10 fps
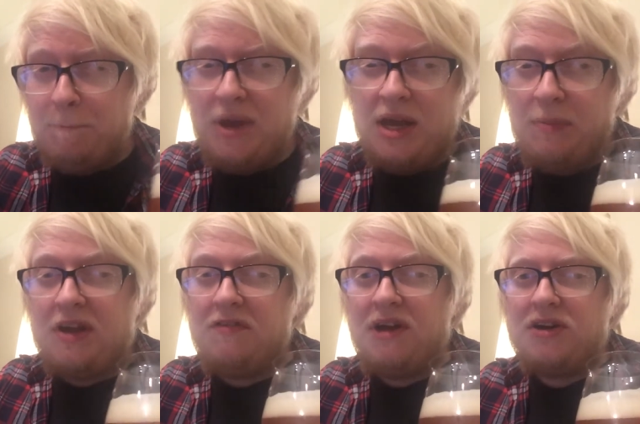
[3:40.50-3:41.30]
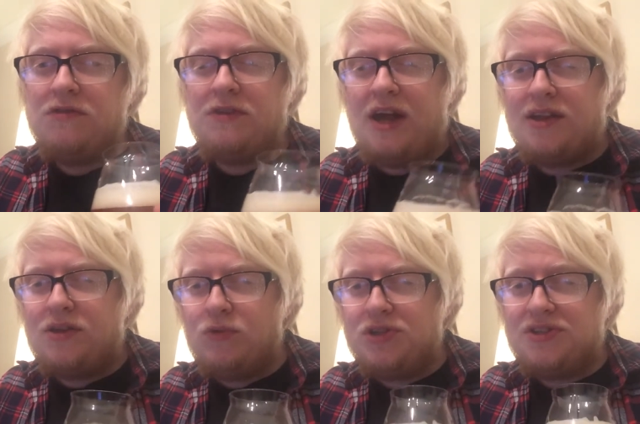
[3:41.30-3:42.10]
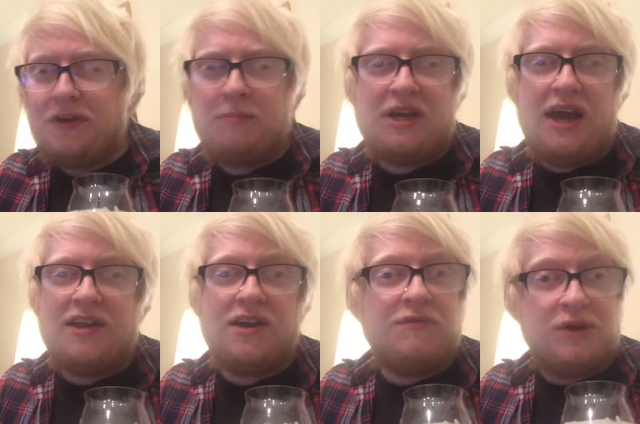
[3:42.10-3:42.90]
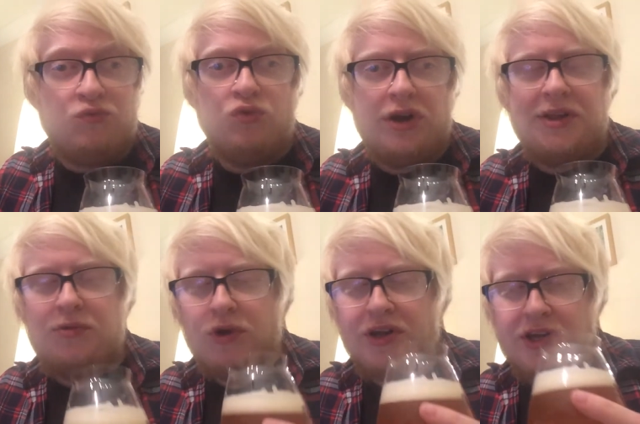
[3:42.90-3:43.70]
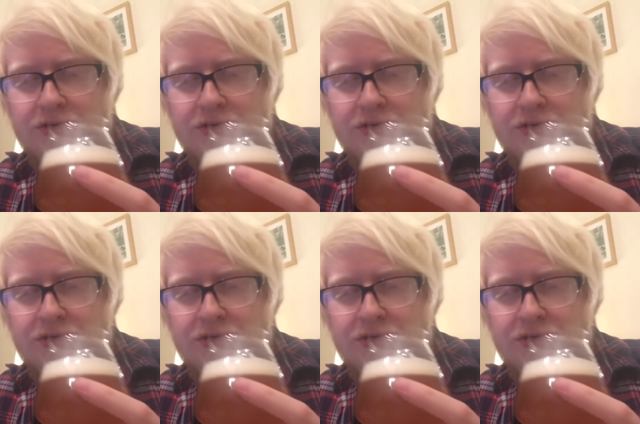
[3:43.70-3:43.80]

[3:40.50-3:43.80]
big, big fan of. And the ones I've had in Keller have been really, really